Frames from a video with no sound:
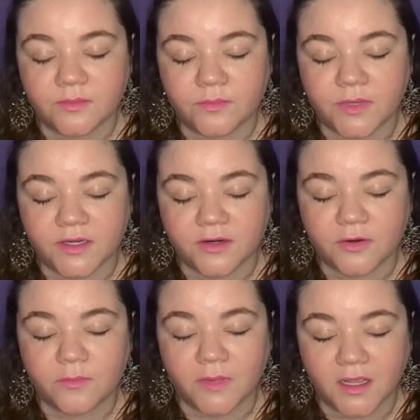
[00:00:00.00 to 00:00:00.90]
but her
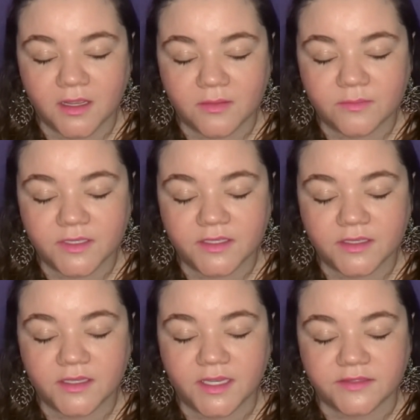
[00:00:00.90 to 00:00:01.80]
mom
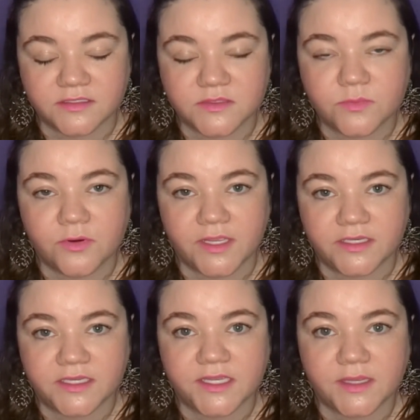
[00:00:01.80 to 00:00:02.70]
at this
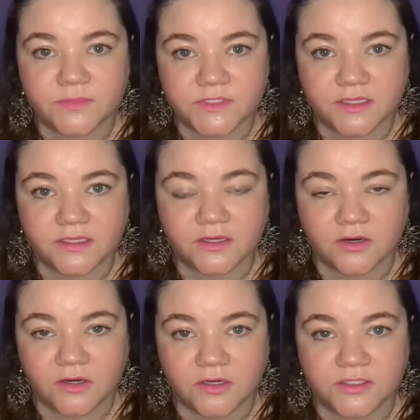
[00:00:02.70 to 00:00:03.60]
point kept telling
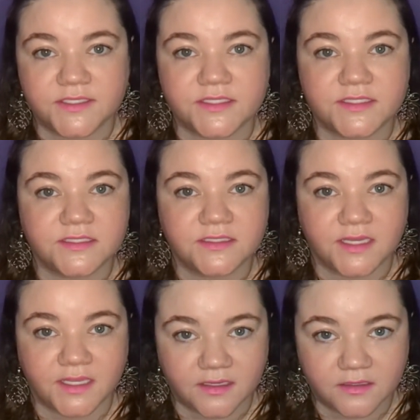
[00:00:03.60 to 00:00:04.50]
her to
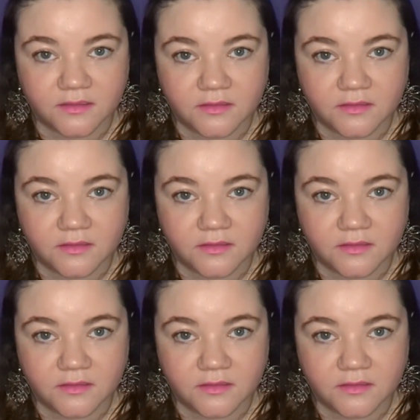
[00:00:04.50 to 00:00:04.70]
stay.